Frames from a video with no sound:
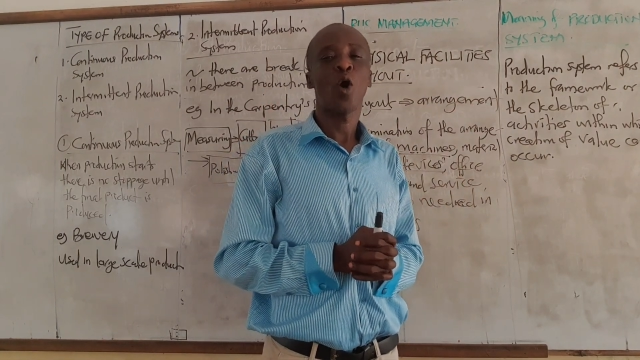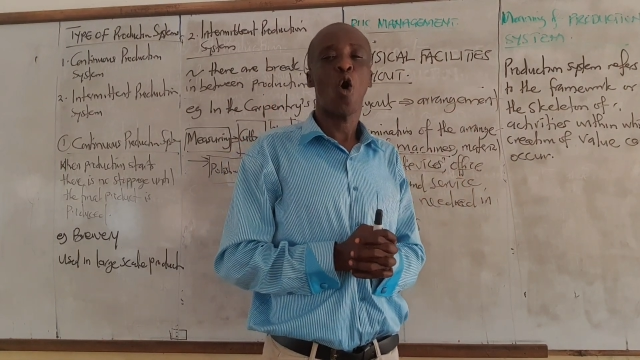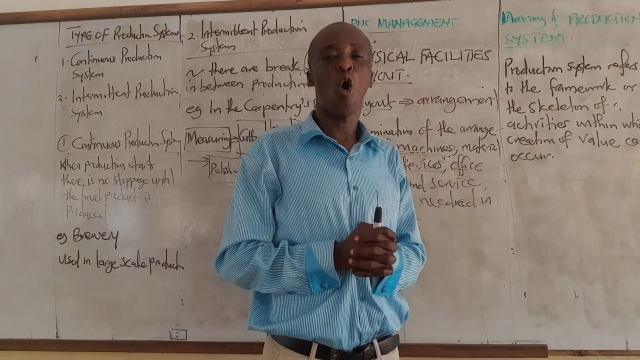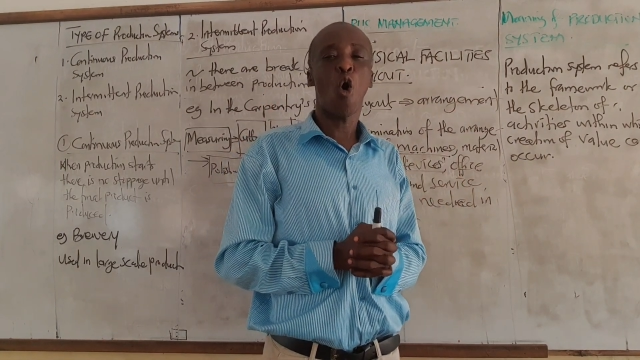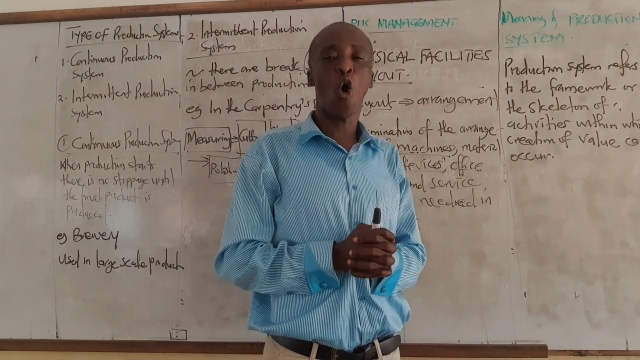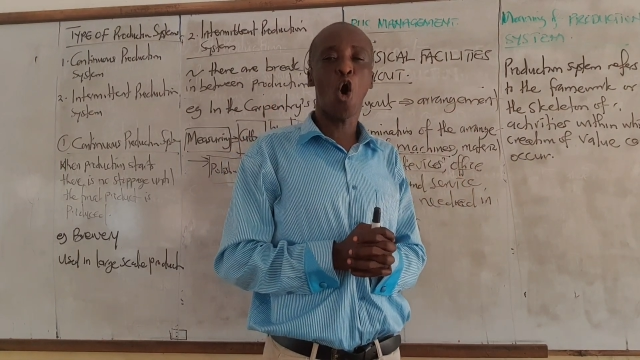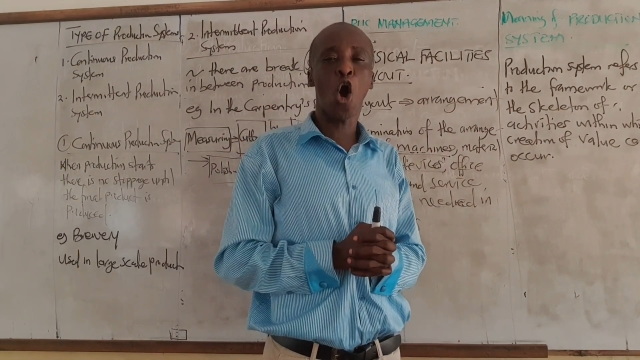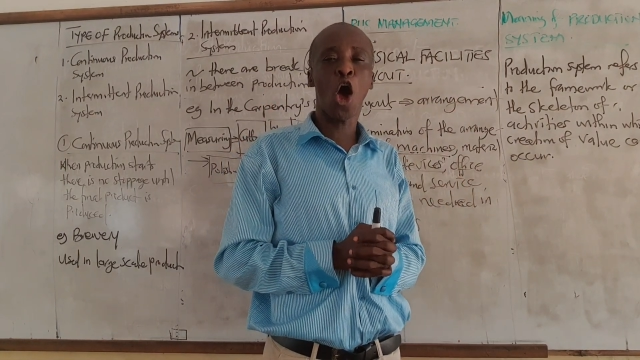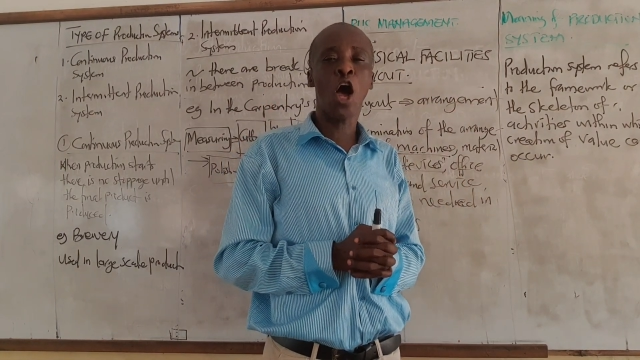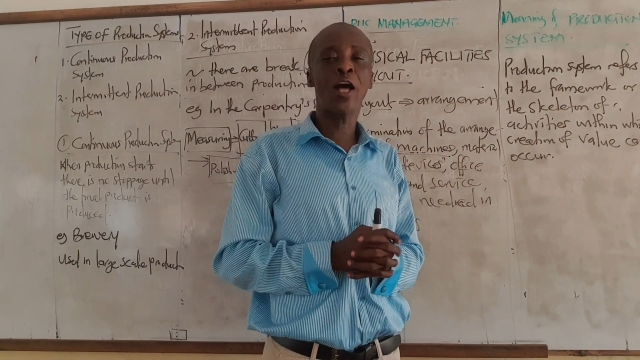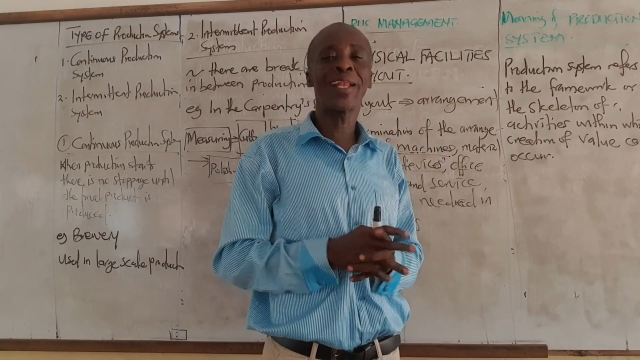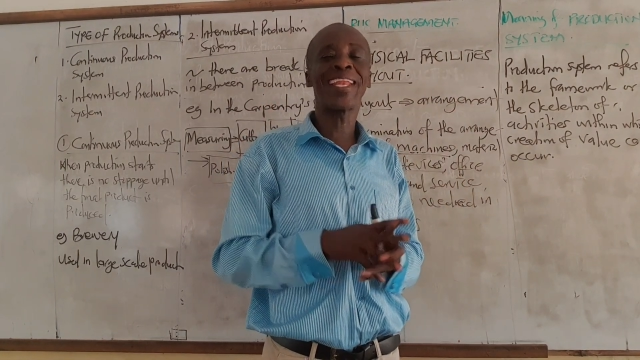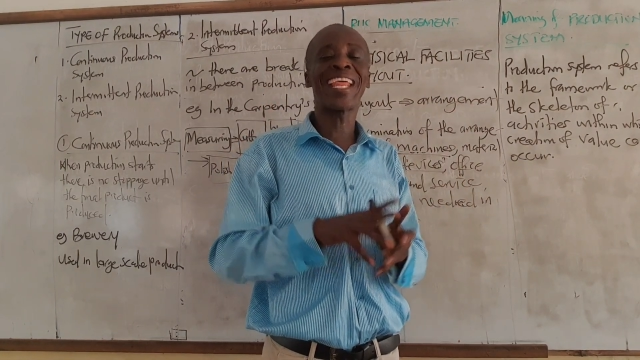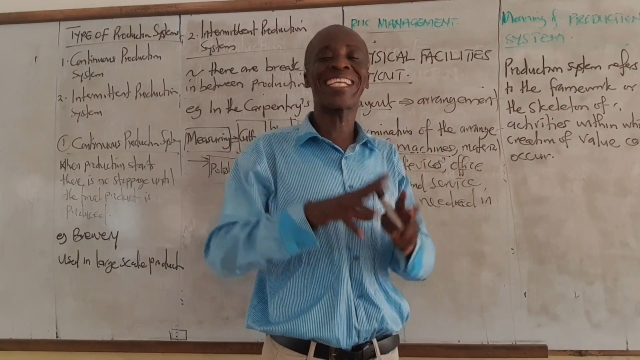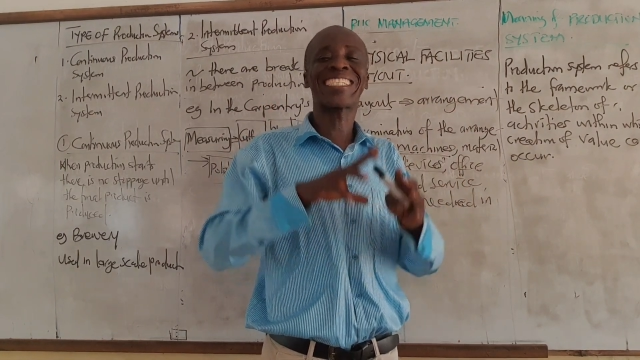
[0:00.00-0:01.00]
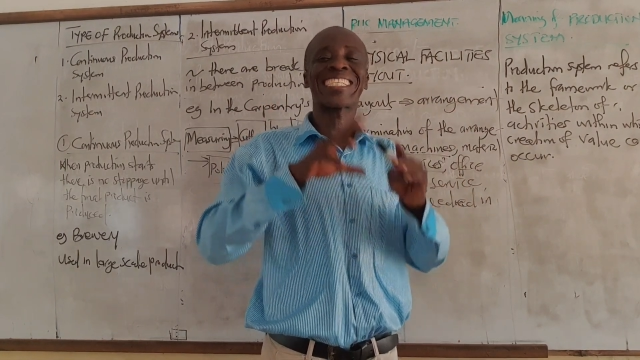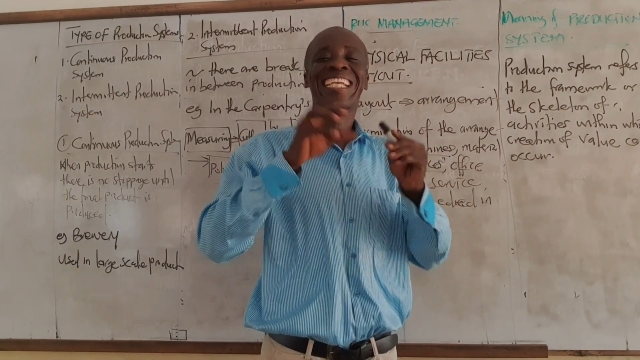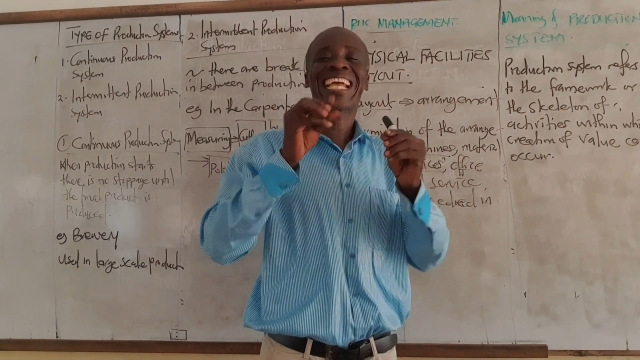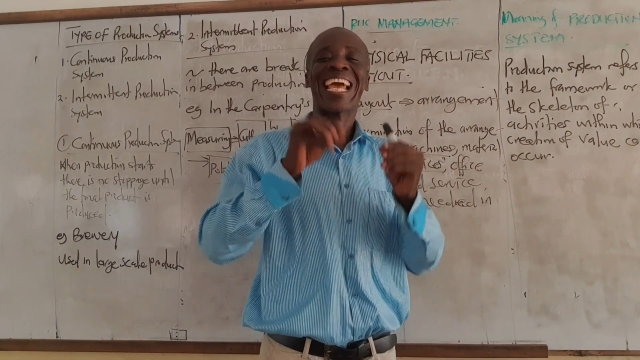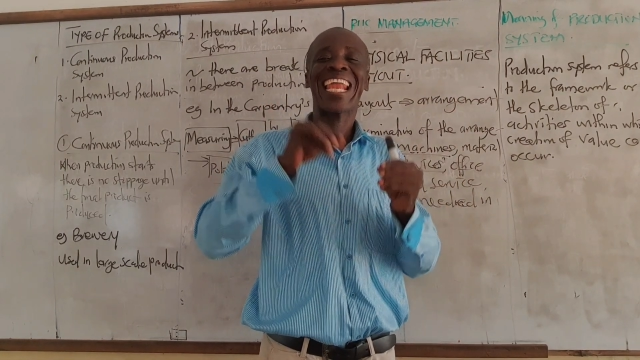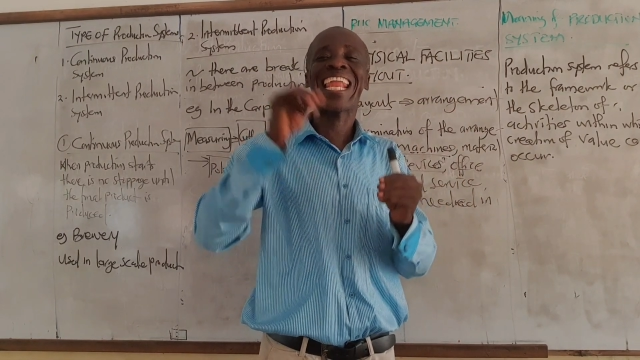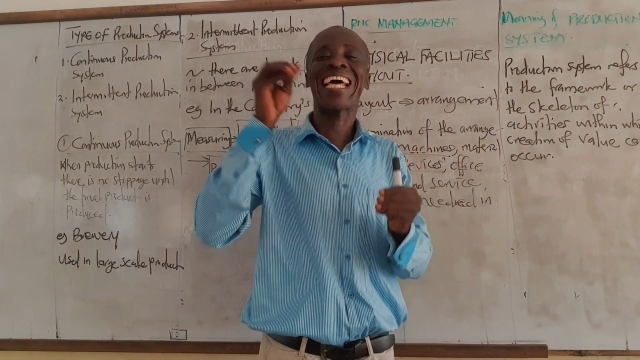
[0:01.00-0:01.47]
or the
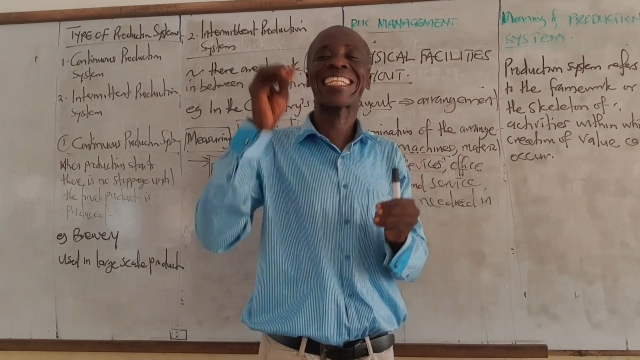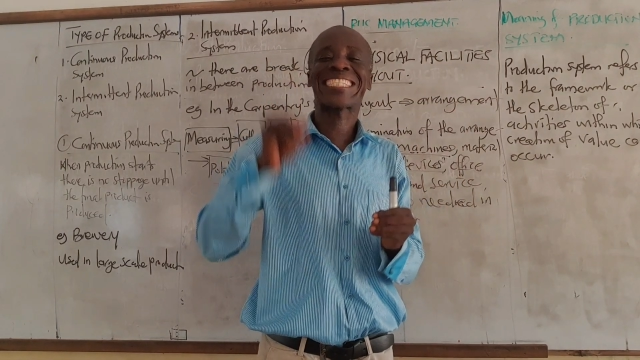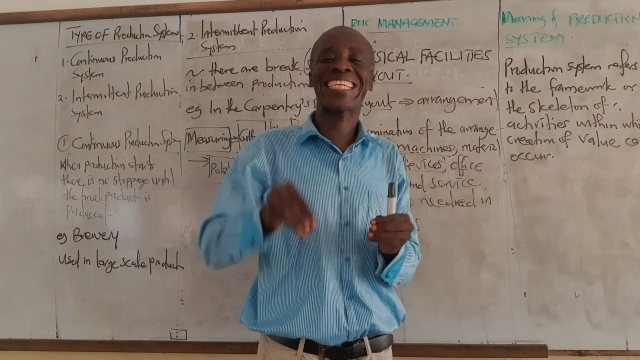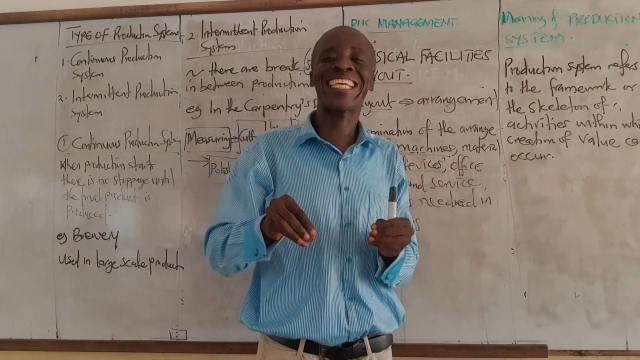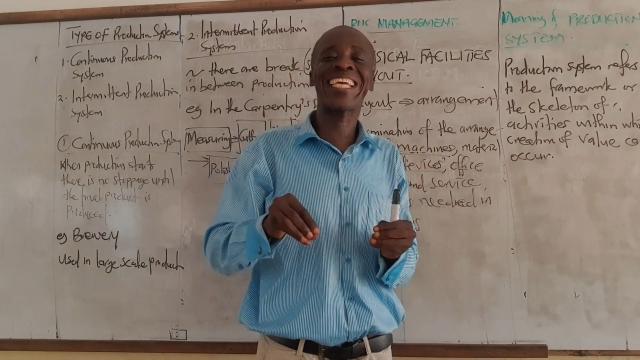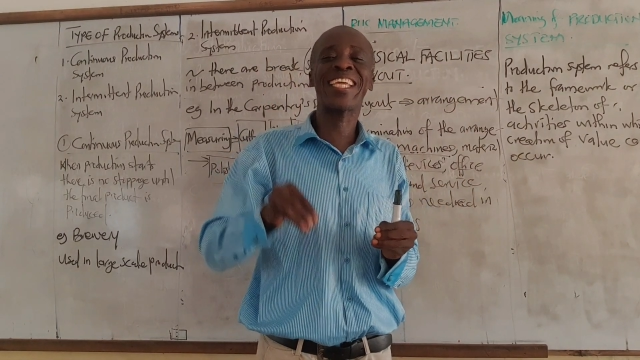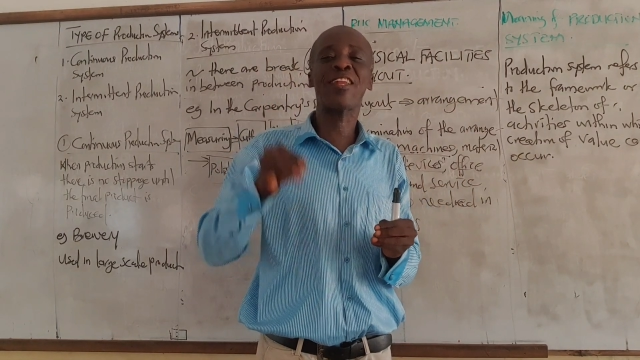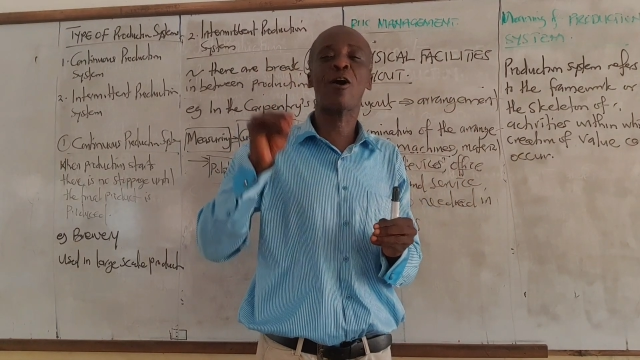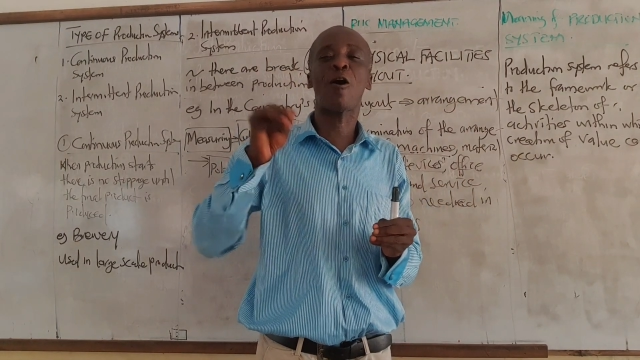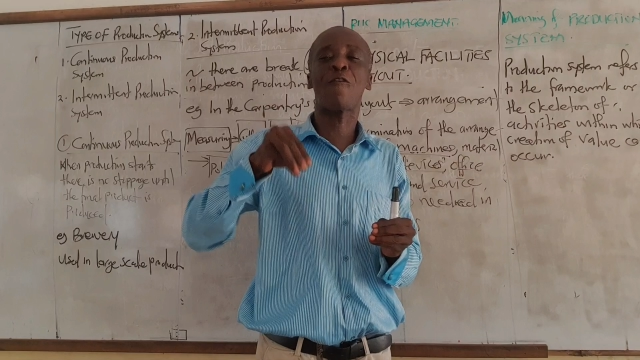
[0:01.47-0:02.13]
skeleton